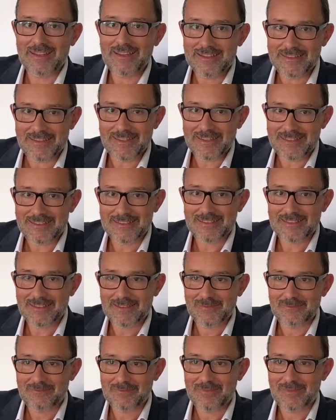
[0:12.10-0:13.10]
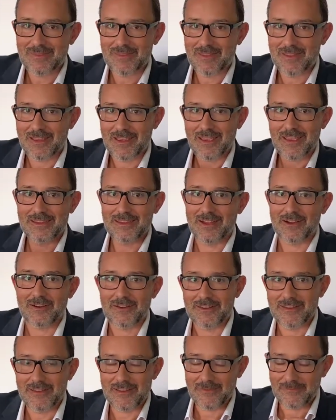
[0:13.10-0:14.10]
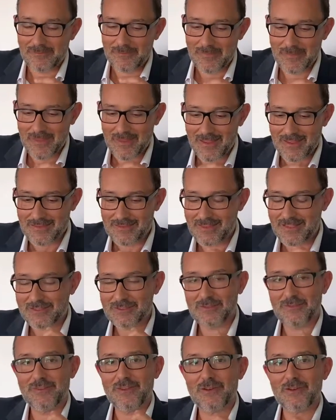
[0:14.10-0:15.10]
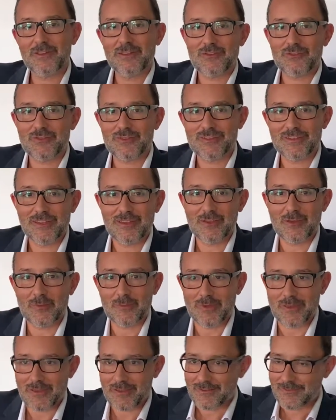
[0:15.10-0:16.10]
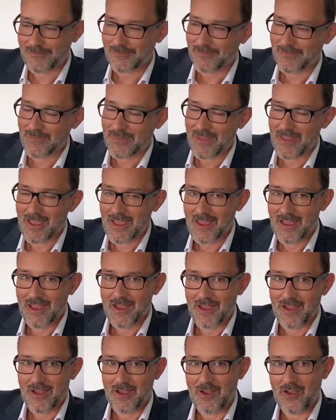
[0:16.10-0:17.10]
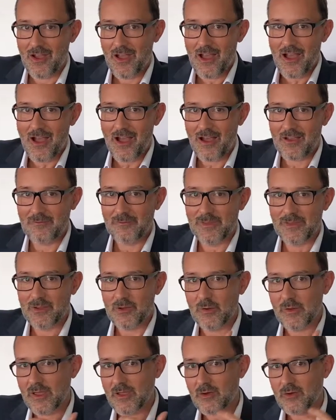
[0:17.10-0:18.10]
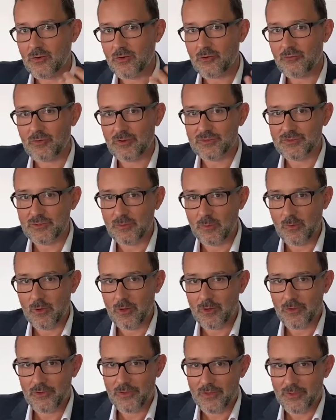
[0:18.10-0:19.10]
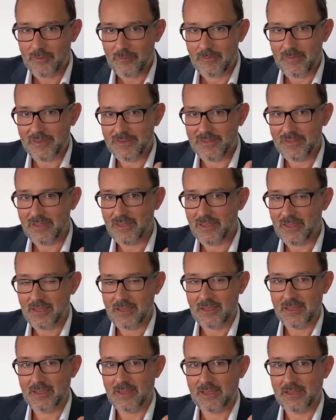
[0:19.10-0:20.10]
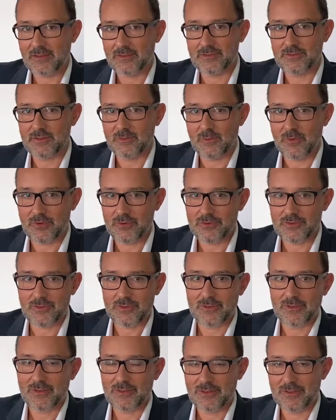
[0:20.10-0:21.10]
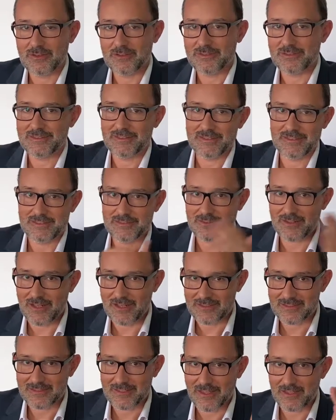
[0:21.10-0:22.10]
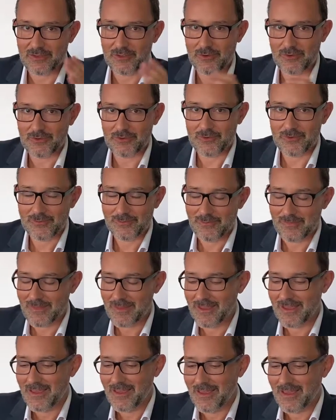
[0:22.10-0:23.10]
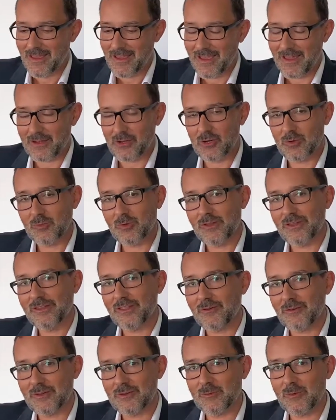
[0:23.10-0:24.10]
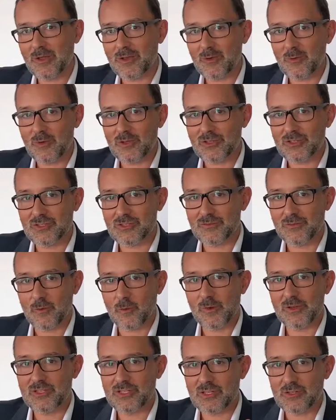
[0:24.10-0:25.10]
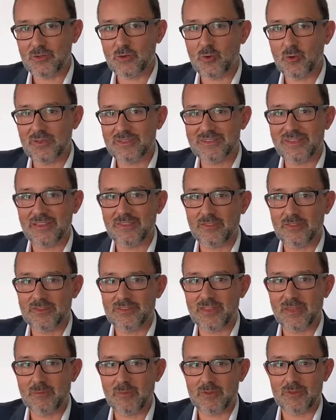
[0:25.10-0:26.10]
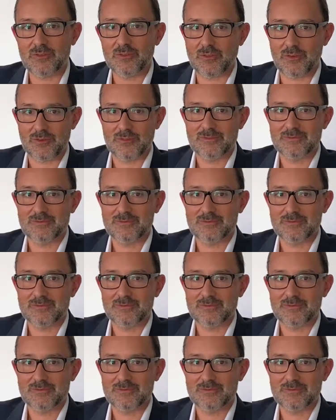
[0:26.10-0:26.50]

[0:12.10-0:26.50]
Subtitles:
Analytics in R&D. That's a very interesting topic. I've been going all across the world meeting customers since the last 10 years. And globally, there is one question for which I always get the same answer.